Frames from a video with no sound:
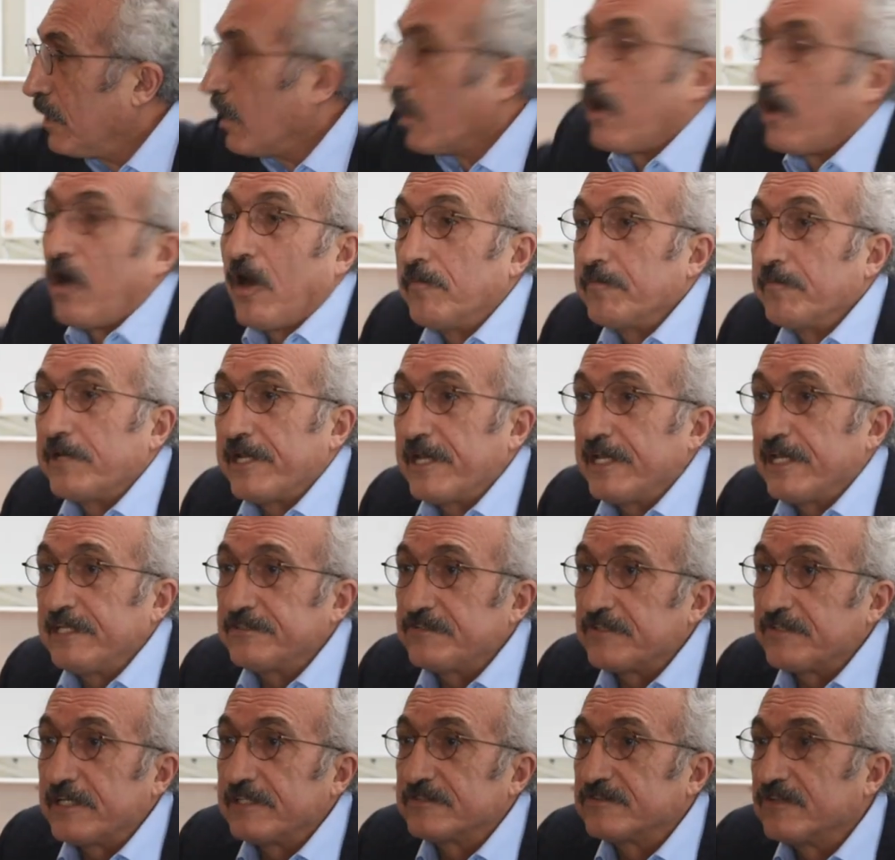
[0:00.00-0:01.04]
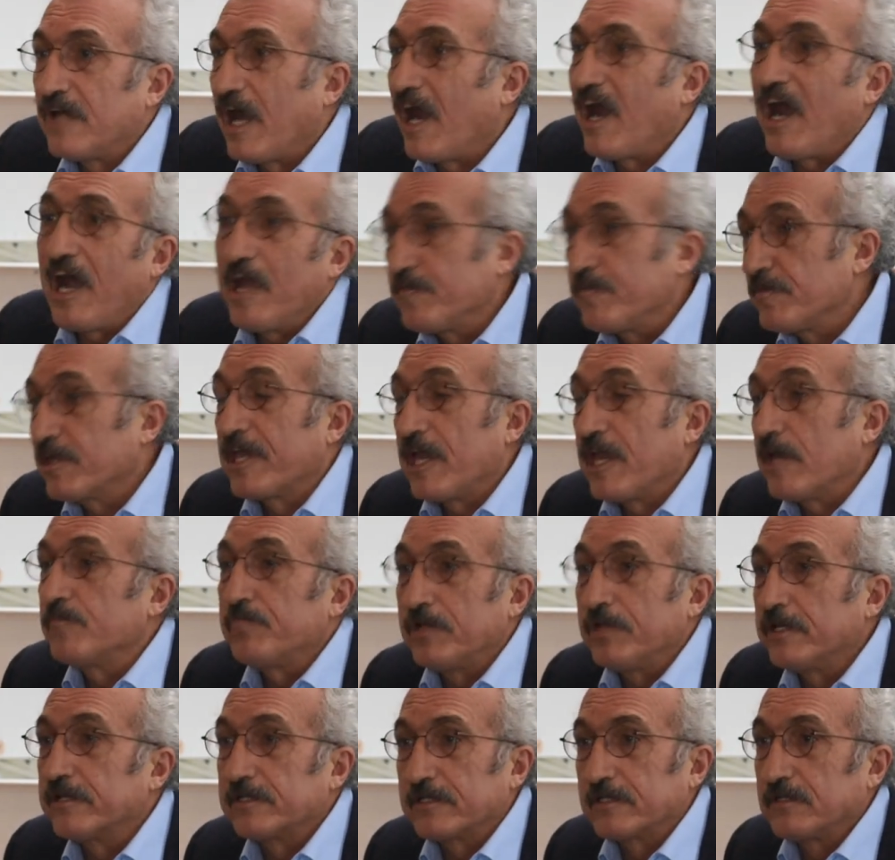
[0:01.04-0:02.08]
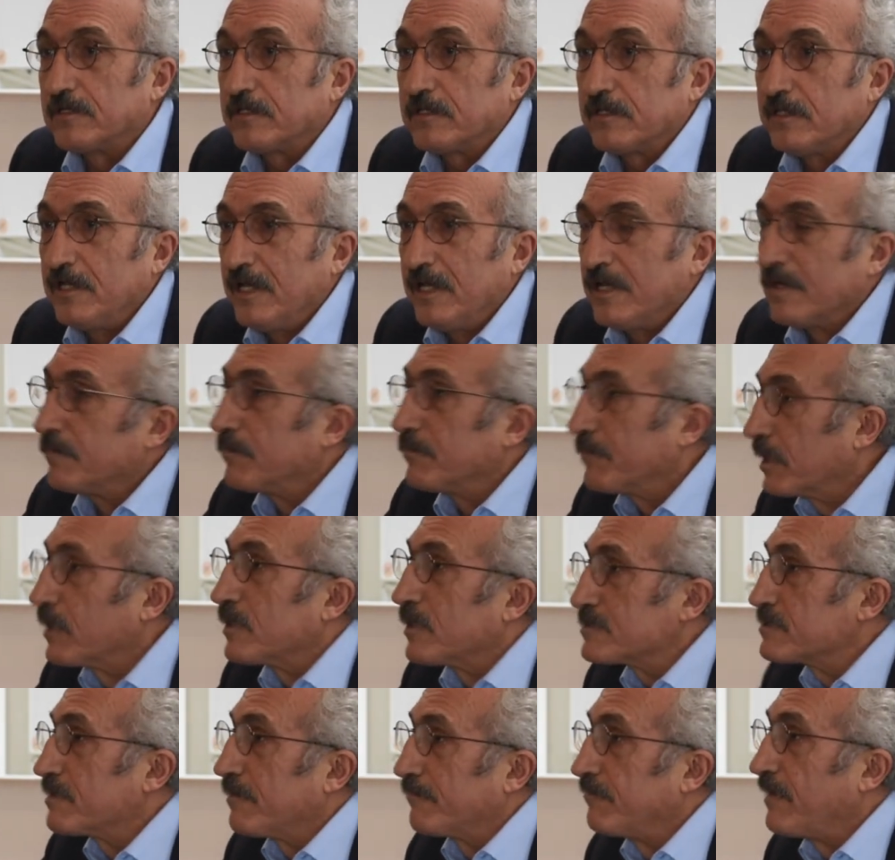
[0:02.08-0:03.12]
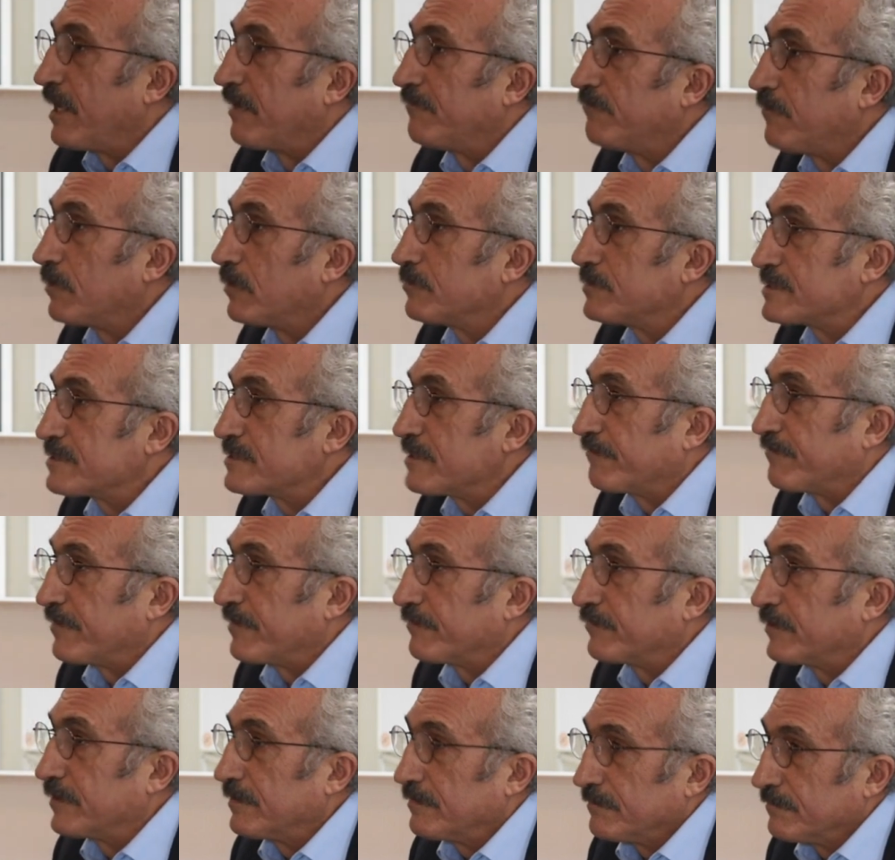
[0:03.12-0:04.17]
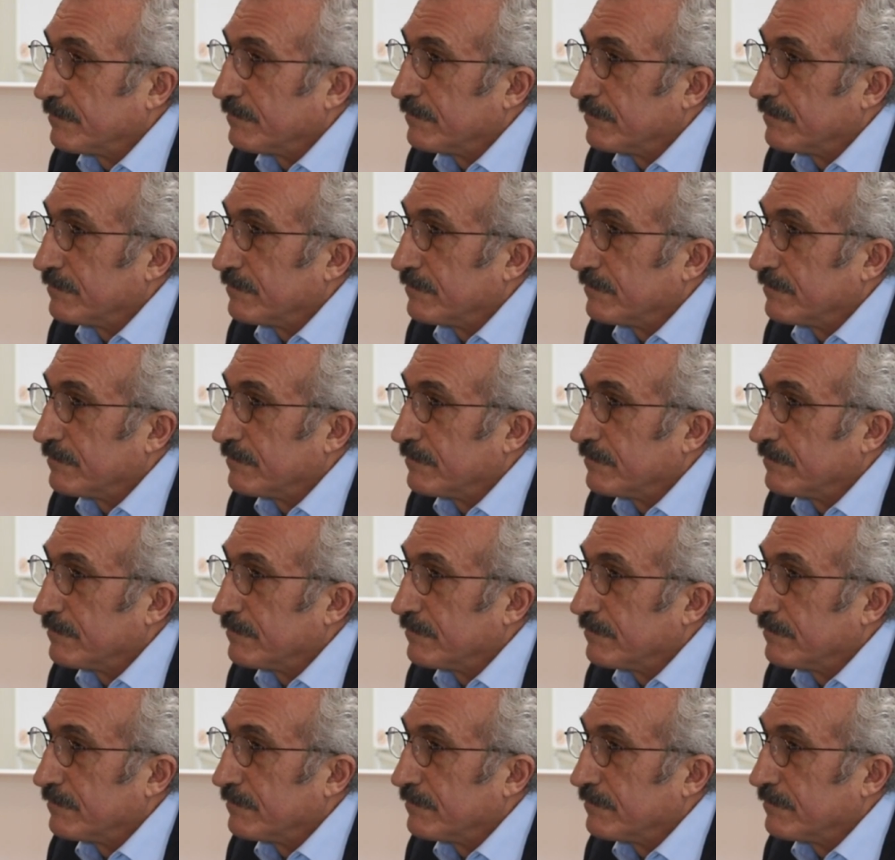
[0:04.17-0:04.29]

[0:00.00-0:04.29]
Khamenei says, I became political because of Nawwab Safavi.